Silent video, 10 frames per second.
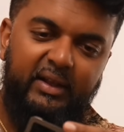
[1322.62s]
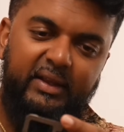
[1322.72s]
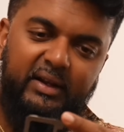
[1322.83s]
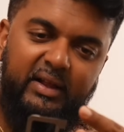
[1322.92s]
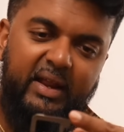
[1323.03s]
a
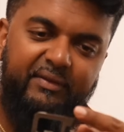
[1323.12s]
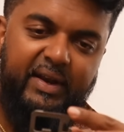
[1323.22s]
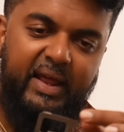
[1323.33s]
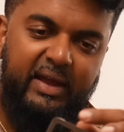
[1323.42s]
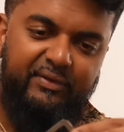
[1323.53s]
little kind of a
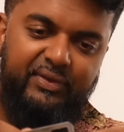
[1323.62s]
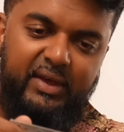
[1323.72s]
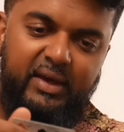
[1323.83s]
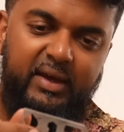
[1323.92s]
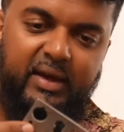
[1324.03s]
knife
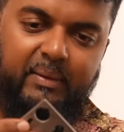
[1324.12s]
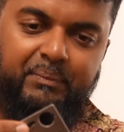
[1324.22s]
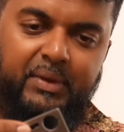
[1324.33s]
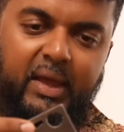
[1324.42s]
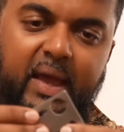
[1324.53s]
thing.
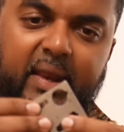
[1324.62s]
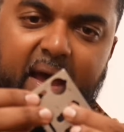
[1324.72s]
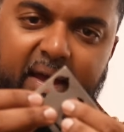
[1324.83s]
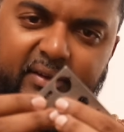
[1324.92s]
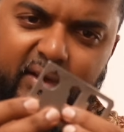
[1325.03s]
It
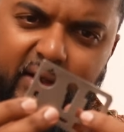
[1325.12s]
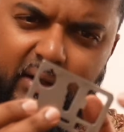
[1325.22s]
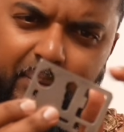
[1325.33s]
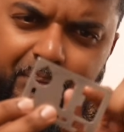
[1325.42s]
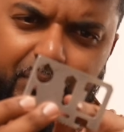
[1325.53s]
has
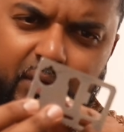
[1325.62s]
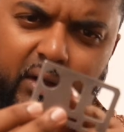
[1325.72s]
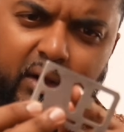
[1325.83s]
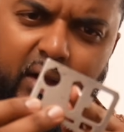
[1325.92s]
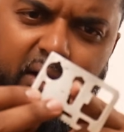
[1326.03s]
little
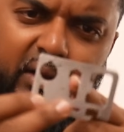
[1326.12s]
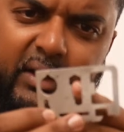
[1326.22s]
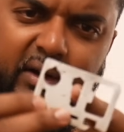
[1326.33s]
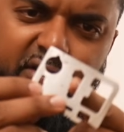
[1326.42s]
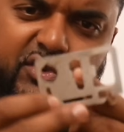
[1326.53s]

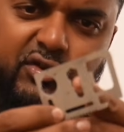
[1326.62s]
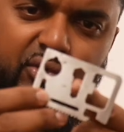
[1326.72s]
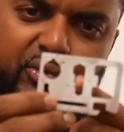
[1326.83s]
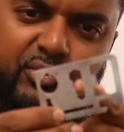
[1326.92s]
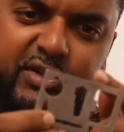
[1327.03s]

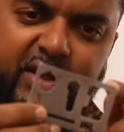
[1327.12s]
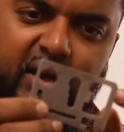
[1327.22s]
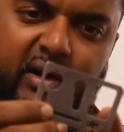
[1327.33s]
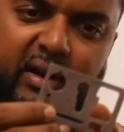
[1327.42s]
screws here,